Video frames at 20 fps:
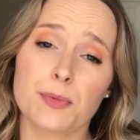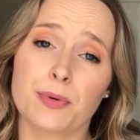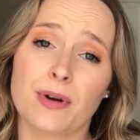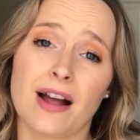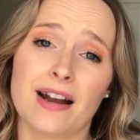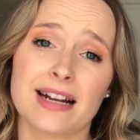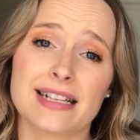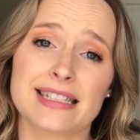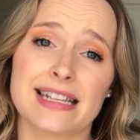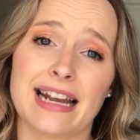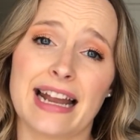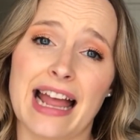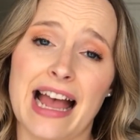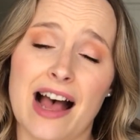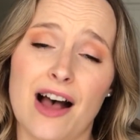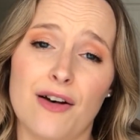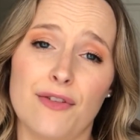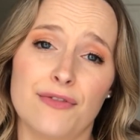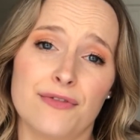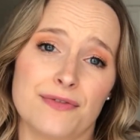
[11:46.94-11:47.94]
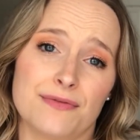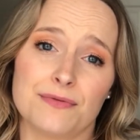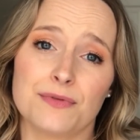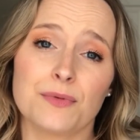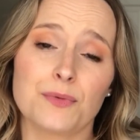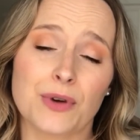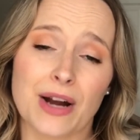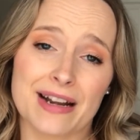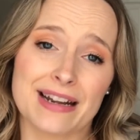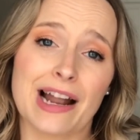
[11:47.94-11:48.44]
the products that I have
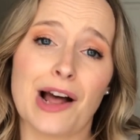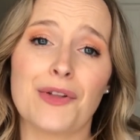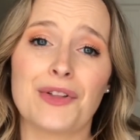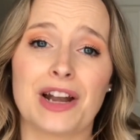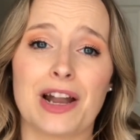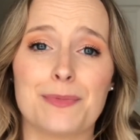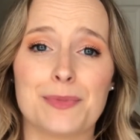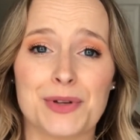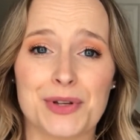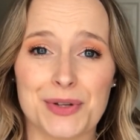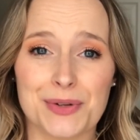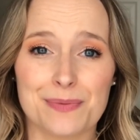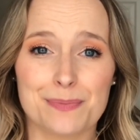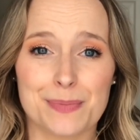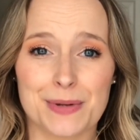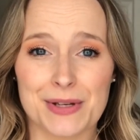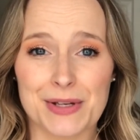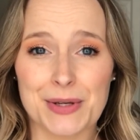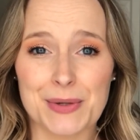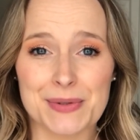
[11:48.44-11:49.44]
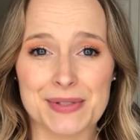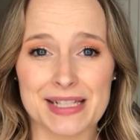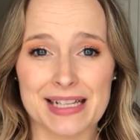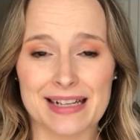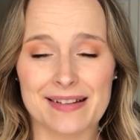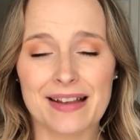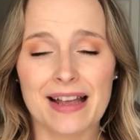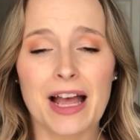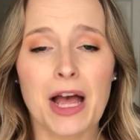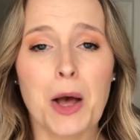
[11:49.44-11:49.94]
right now that I've been
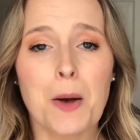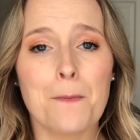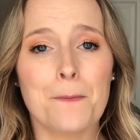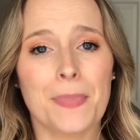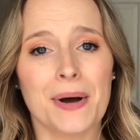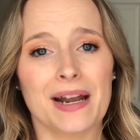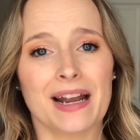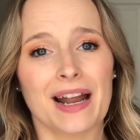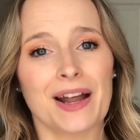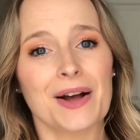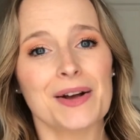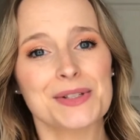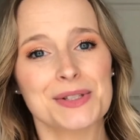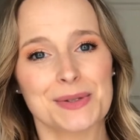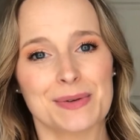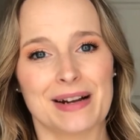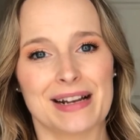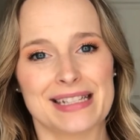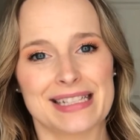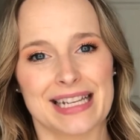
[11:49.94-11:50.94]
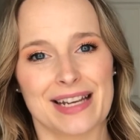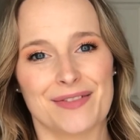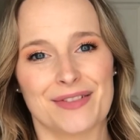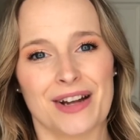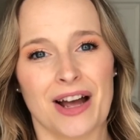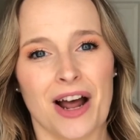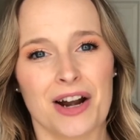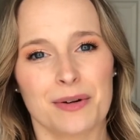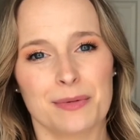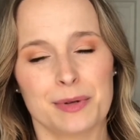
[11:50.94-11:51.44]
using, but I also wanted to give an
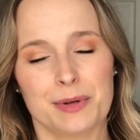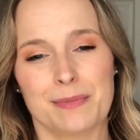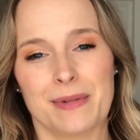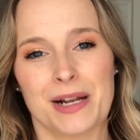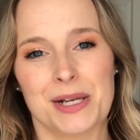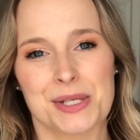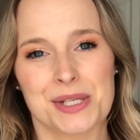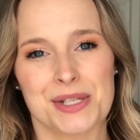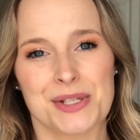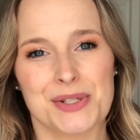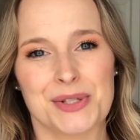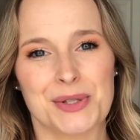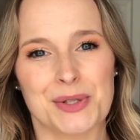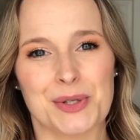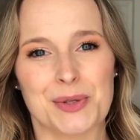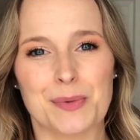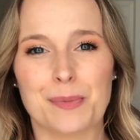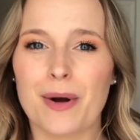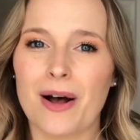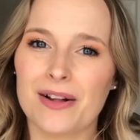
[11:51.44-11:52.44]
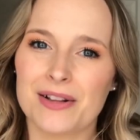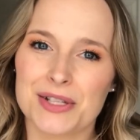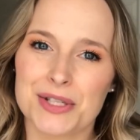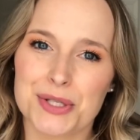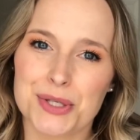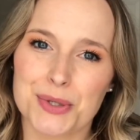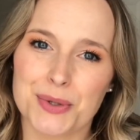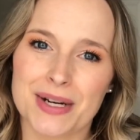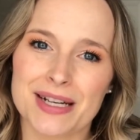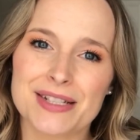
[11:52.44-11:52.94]
honorable mention to
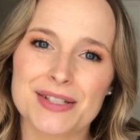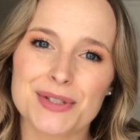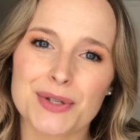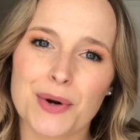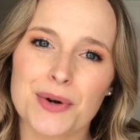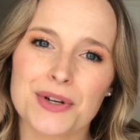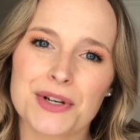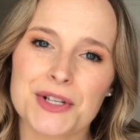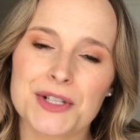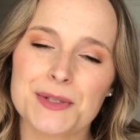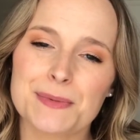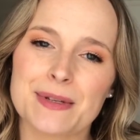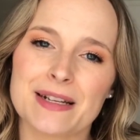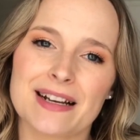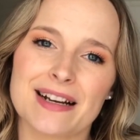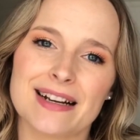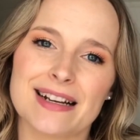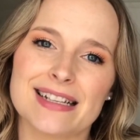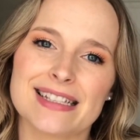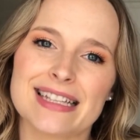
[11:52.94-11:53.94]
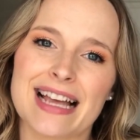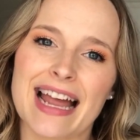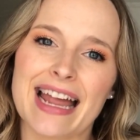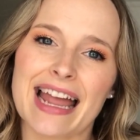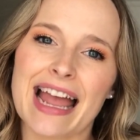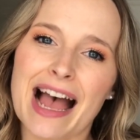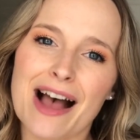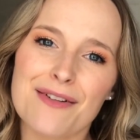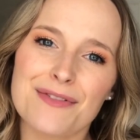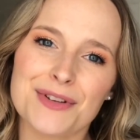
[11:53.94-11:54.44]
Paula's Choice toners, because I
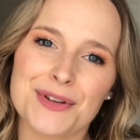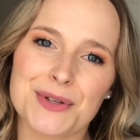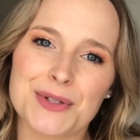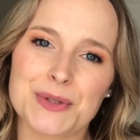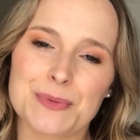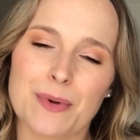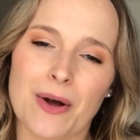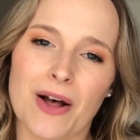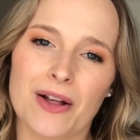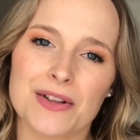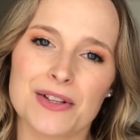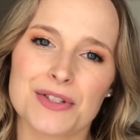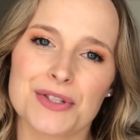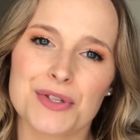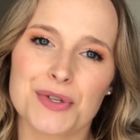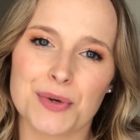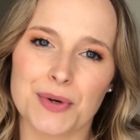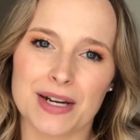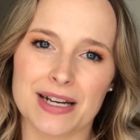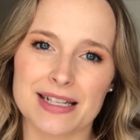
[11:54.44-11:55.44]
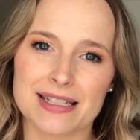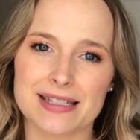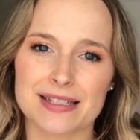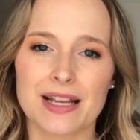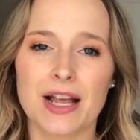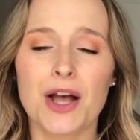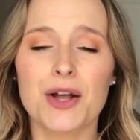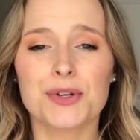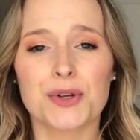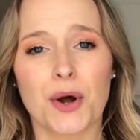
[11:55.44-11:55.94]
have used Paula's Choice
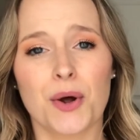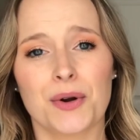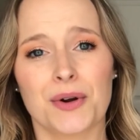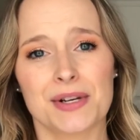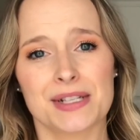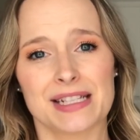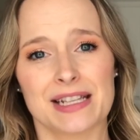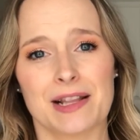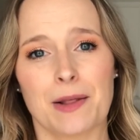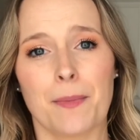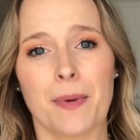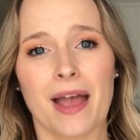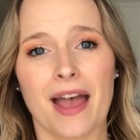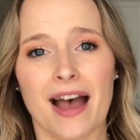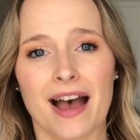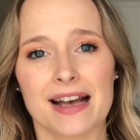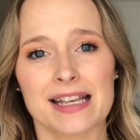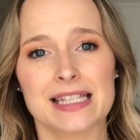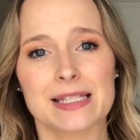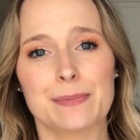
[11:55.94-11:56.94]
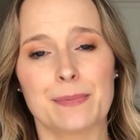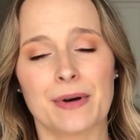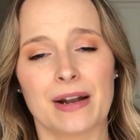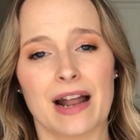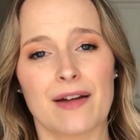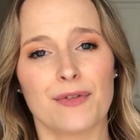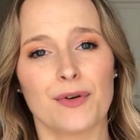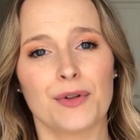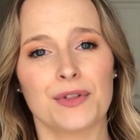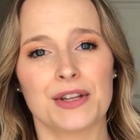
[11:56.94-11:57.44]
toners in the past, but
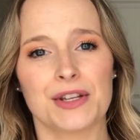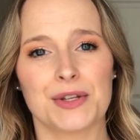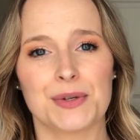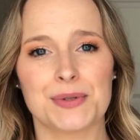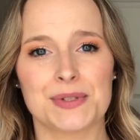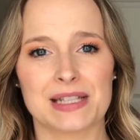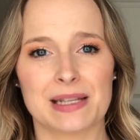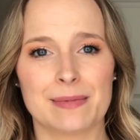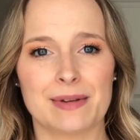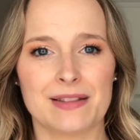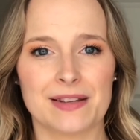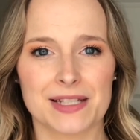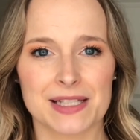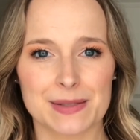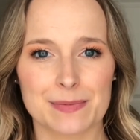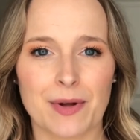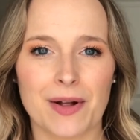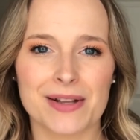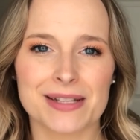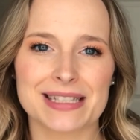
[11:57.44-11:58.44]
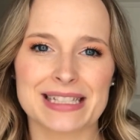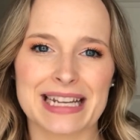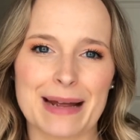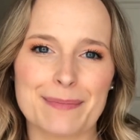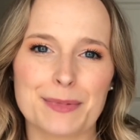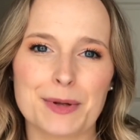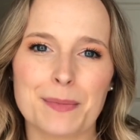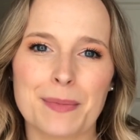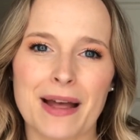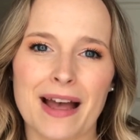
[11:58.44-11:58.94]
I've only used them in the small
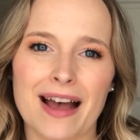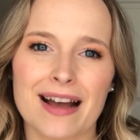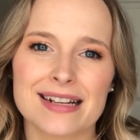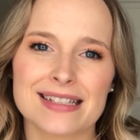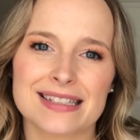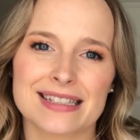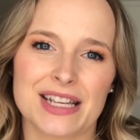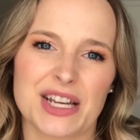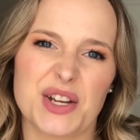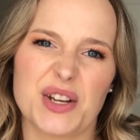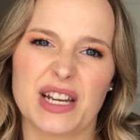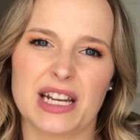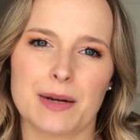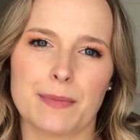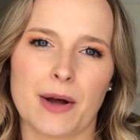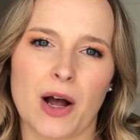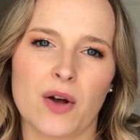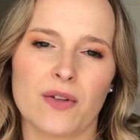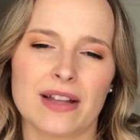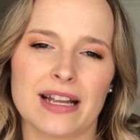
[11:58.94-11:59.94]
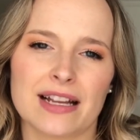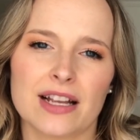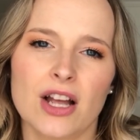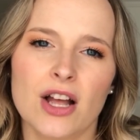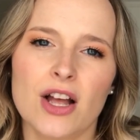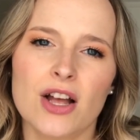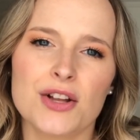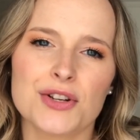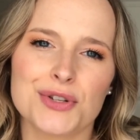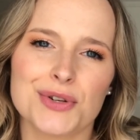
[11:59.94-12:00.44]
sample packs that you get about like
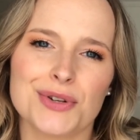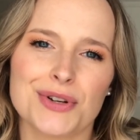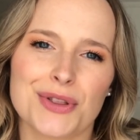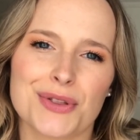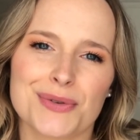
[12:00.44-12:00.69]
2 to